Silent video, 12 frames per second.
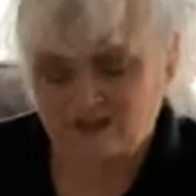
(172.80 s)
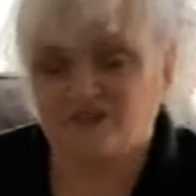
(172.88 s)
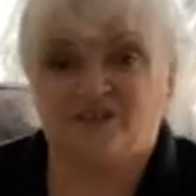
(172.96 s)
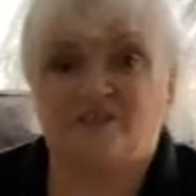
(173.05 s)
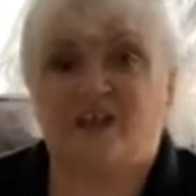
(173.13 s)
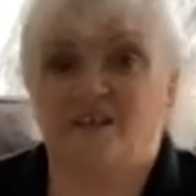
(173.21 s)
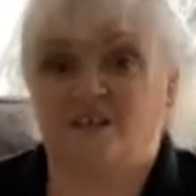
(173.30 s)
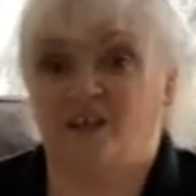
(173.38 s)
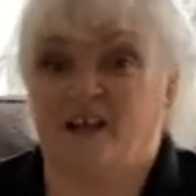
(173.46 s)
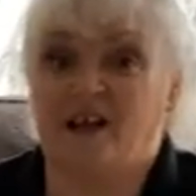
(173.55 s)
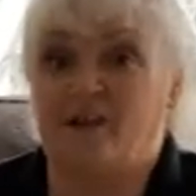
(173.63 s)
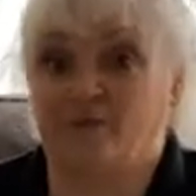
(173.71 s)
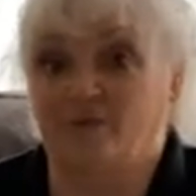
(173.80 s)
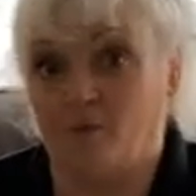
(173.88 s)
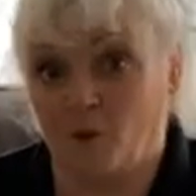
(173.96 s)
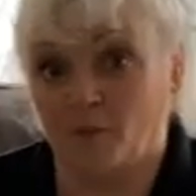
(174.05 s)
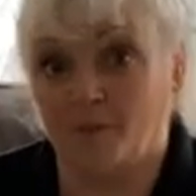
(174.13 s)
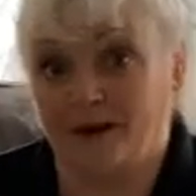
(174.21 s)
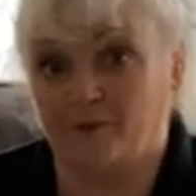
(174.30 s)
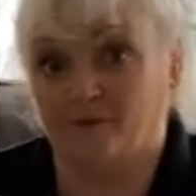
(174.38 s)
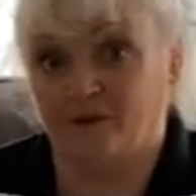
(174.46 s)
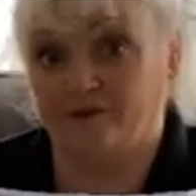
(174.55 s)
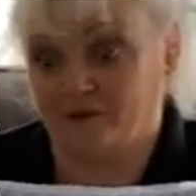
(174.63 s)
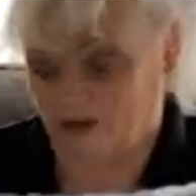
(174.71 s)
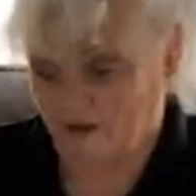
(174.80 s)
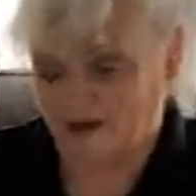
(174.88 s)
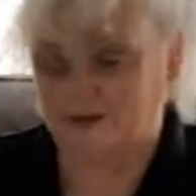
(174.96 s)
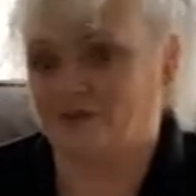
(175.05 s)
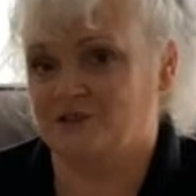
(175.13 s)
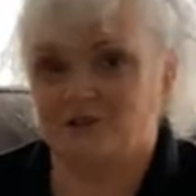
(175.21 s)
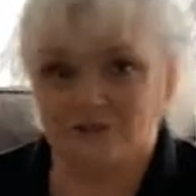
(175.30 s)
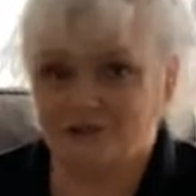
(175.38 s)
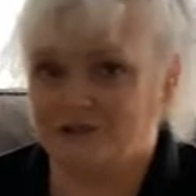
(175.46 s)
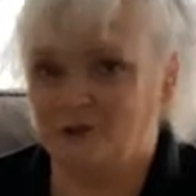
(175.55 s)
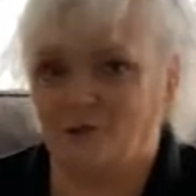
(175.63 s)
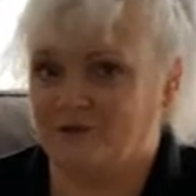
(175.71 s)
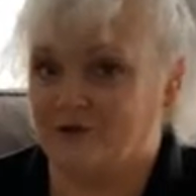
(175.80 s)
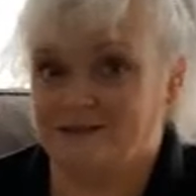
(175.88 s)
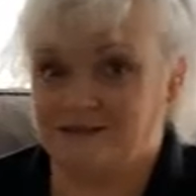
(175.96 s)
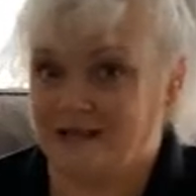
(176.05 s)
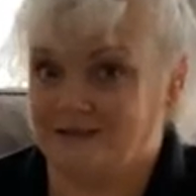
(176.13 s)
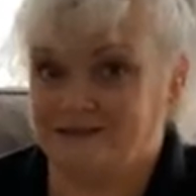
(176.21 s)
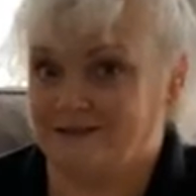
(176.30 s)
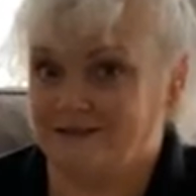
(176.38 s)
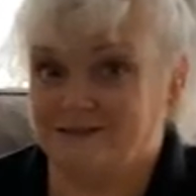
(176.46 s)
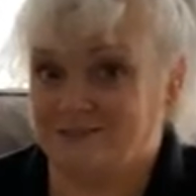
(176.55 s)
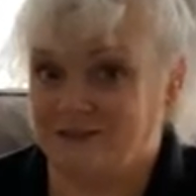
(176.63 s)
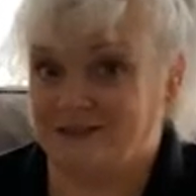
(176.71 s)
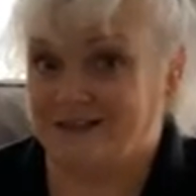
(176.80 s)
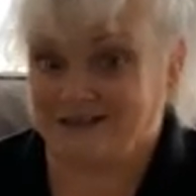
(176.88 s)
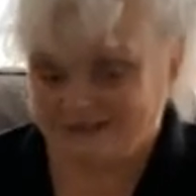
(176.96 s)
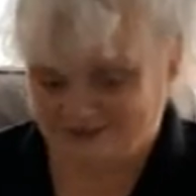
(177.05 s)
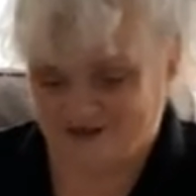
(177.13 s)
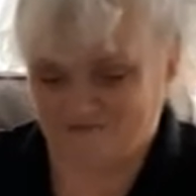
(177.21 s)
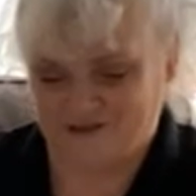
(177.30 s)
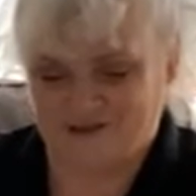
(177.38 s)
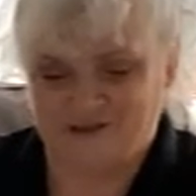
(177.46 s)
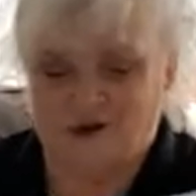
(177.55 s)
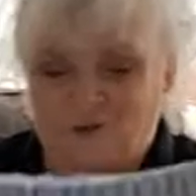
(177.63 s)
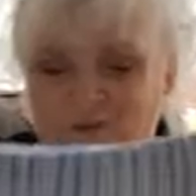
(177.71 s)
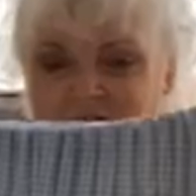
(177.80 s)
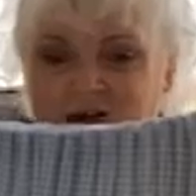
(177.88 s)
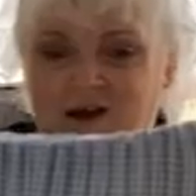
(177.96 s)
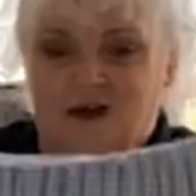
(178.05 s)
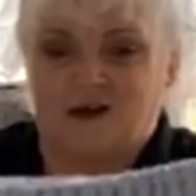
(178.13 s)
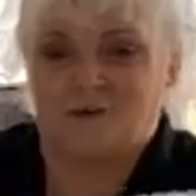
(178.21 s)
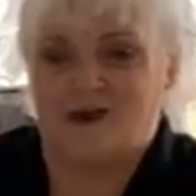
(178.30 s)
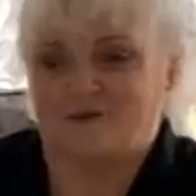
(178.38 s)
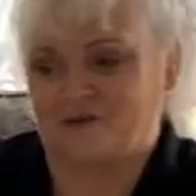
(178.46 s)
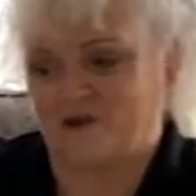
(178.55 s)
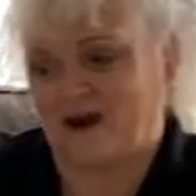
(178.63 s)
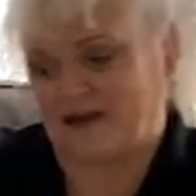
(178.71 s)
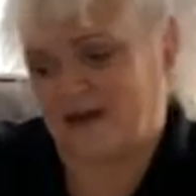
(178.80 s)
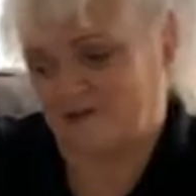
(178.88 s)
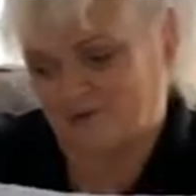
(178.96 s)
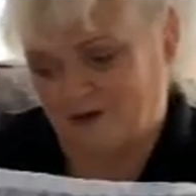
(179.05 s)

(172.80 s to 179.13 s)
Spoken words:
she said, "You can have them for £1.50. And she's lovely, this lass in this particular charity shop. We have a right laugh with